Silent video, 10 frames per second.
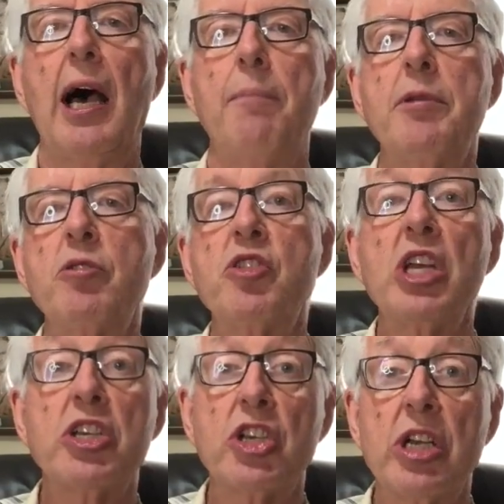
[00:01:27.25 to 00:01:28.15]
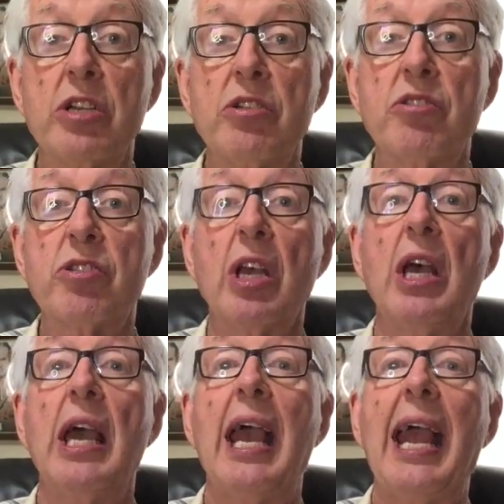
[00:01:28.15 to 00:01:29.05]
musicians,
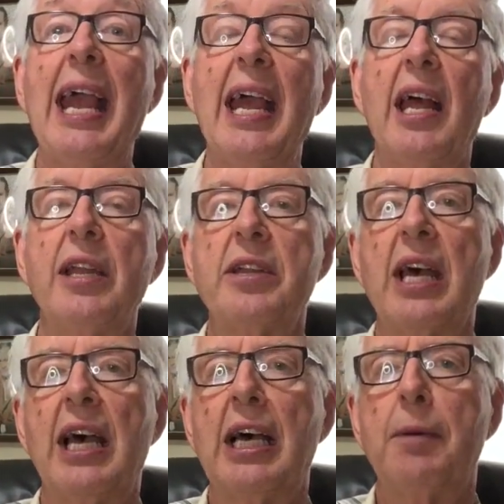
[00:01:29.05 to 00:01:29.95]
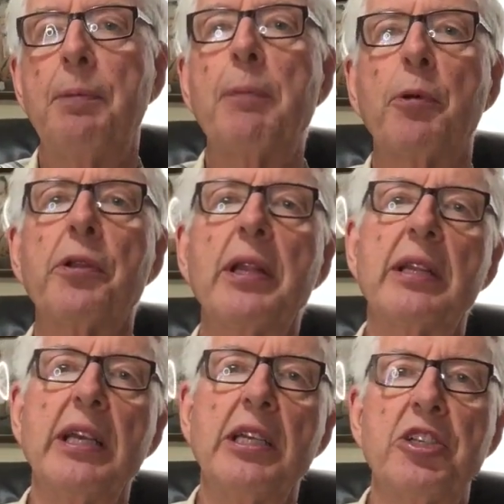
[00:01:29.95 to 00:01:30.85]
and people that
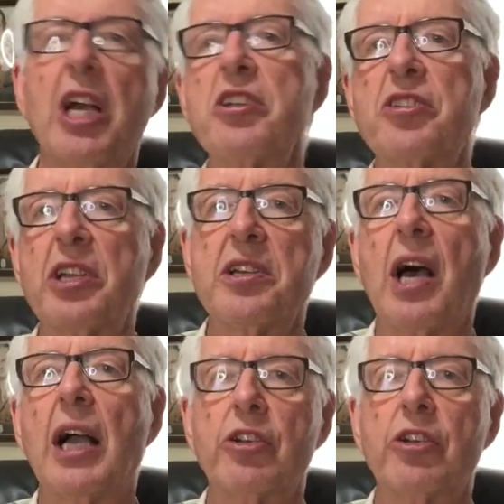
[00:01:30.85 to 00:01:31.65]
the judges can talk